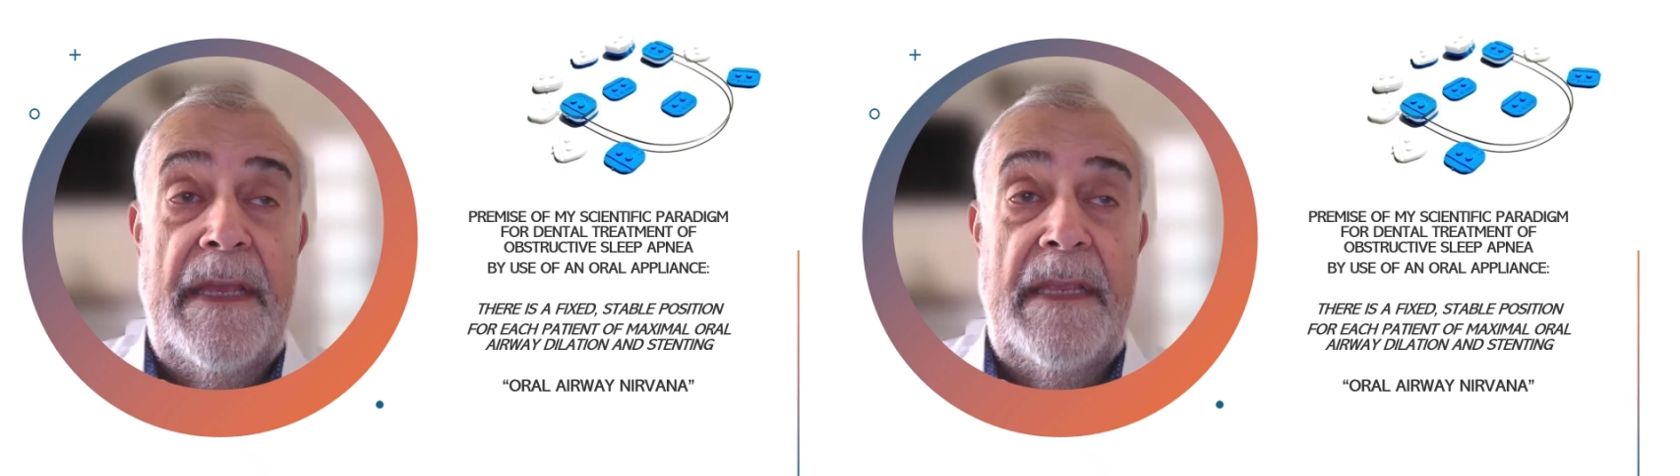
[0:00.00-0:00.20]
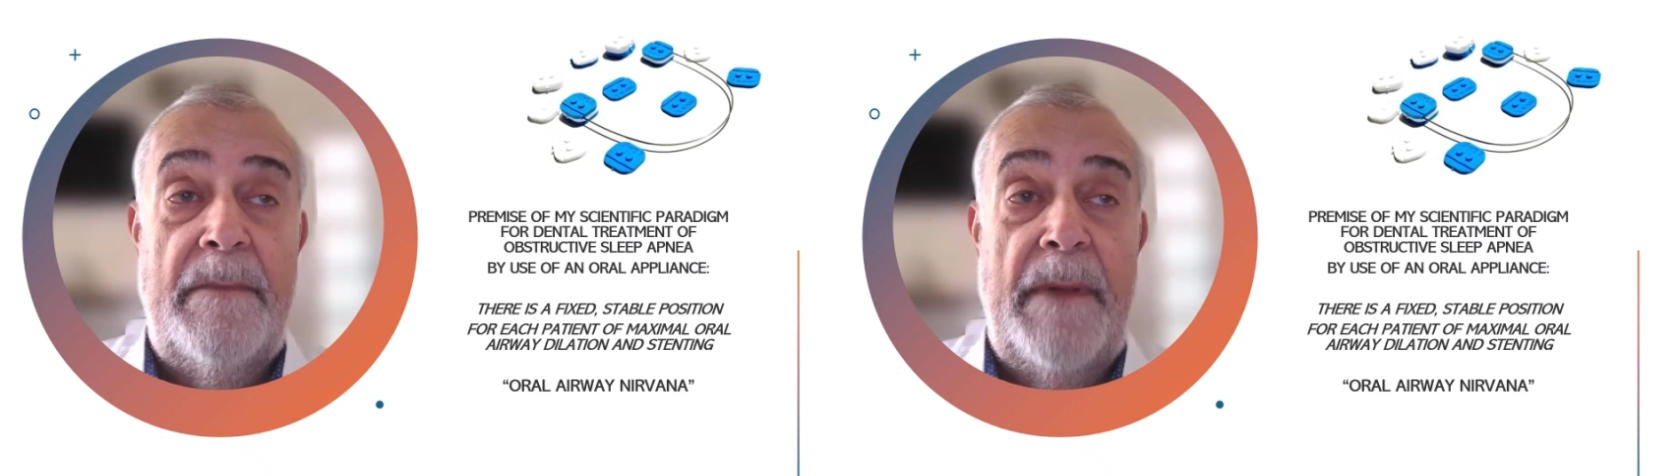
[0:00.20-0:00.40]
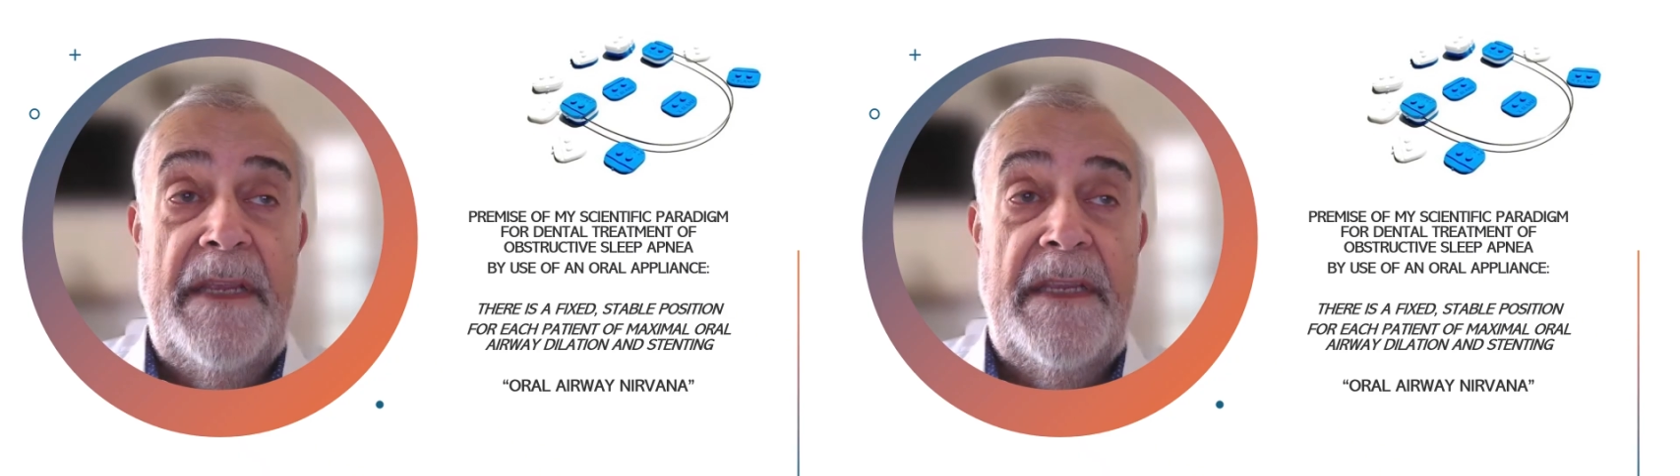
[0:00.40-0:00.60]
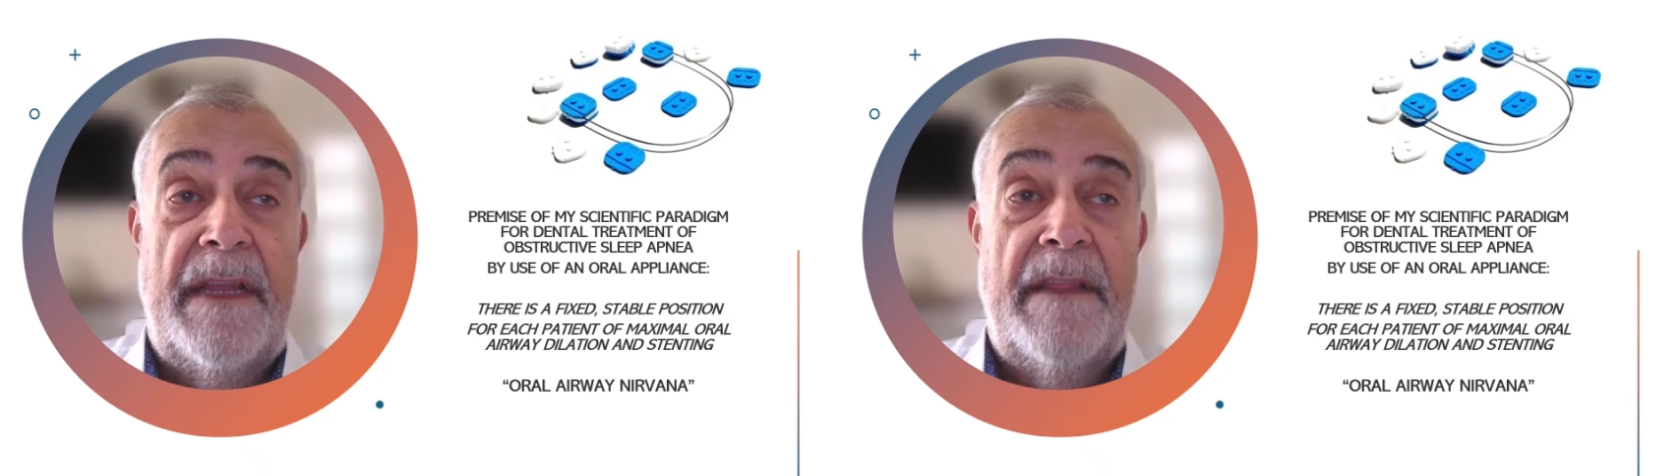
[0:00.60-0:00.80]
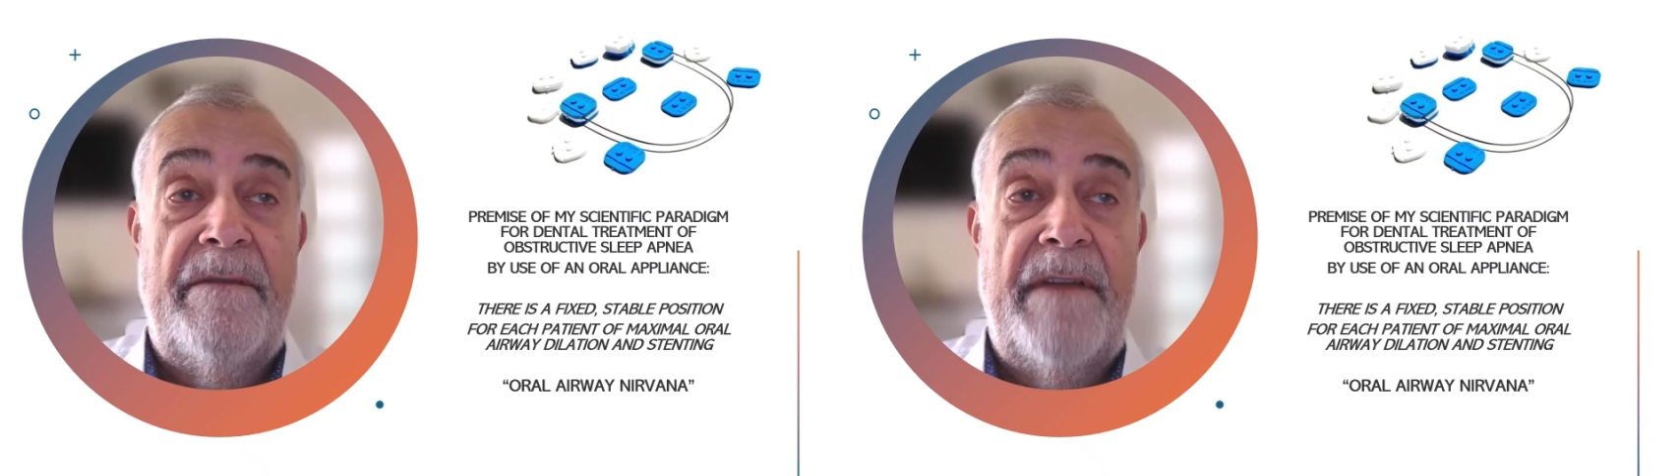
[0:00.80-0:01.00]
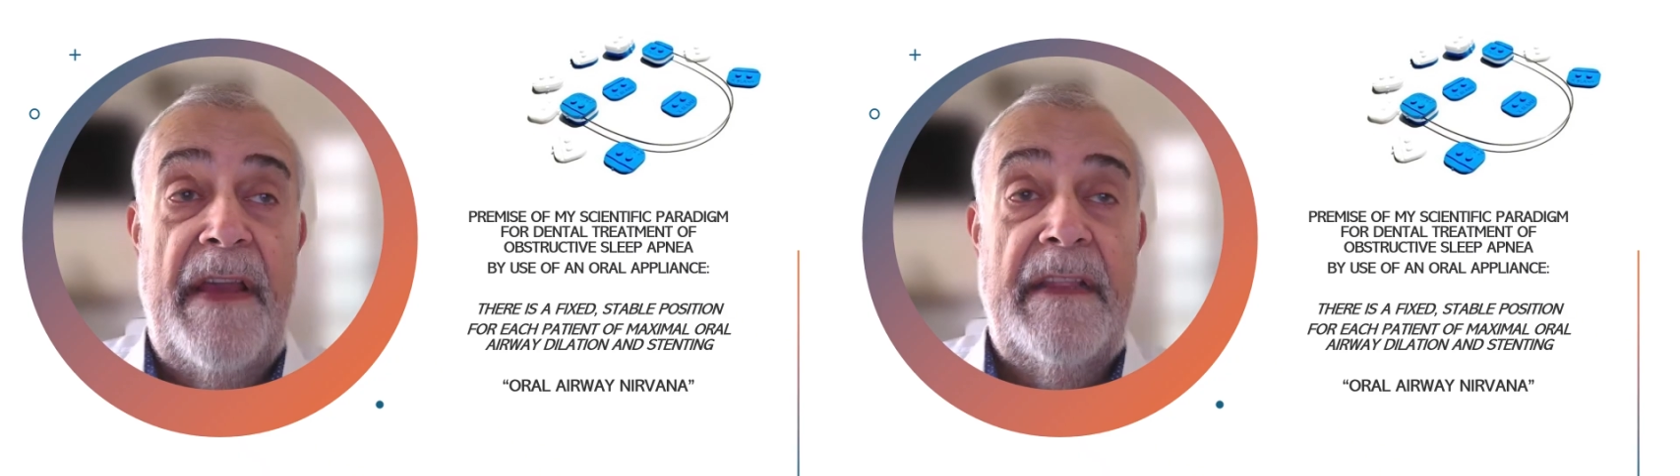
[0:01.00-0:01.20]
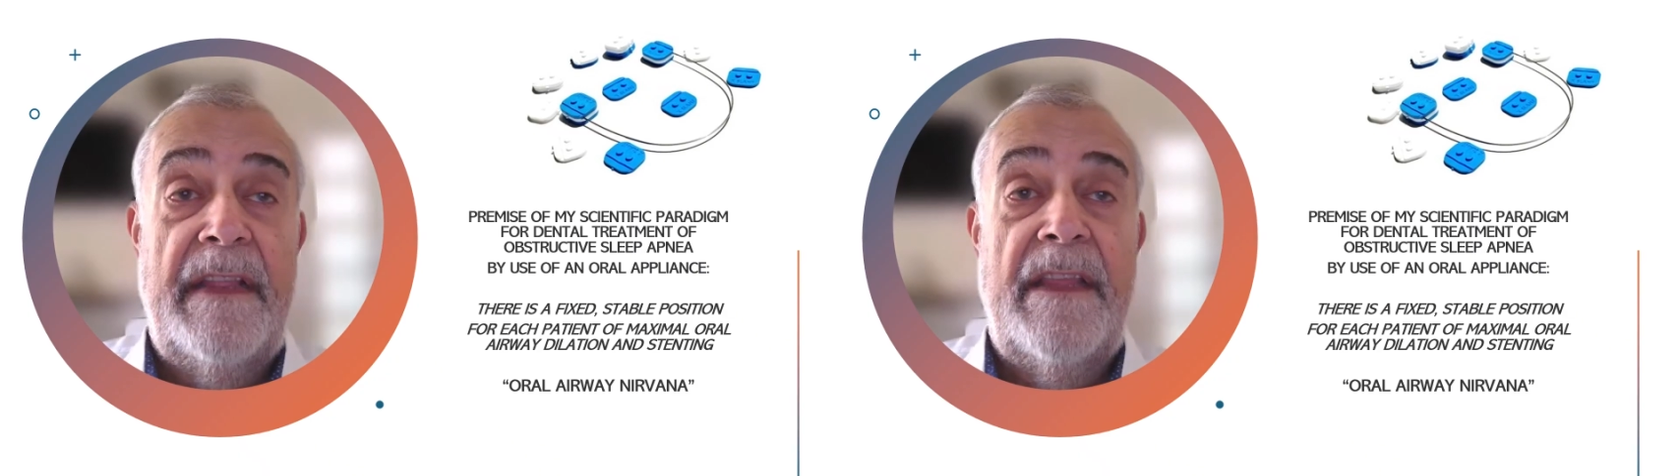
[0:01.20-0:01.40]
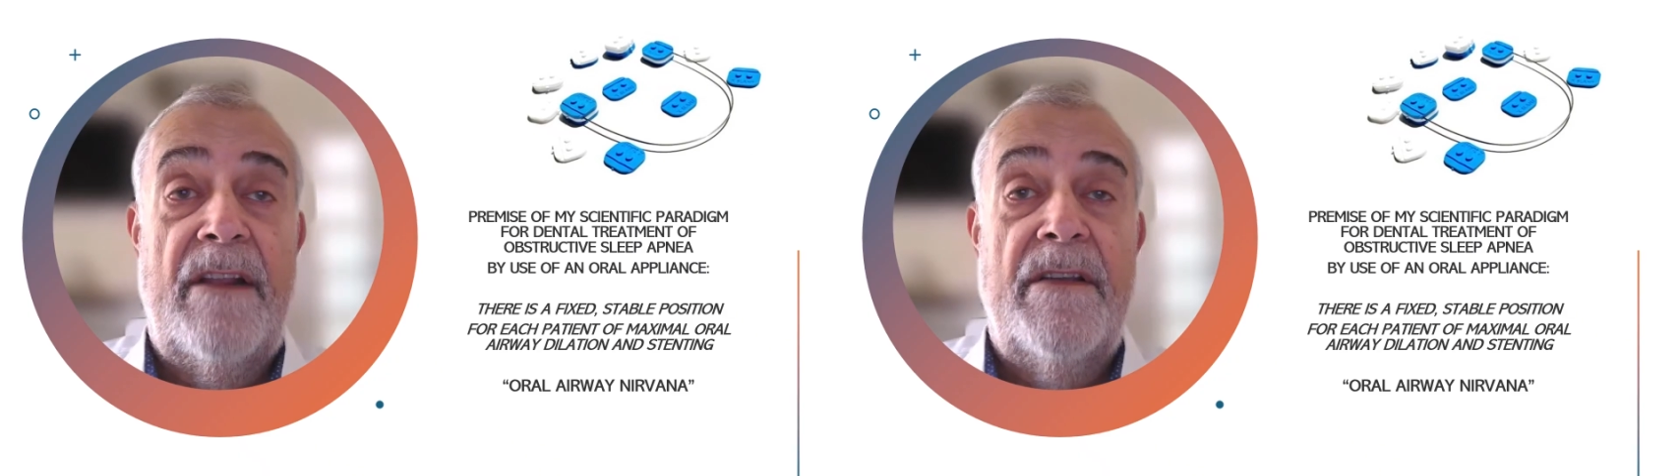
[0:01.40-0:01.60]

is based on the fact that there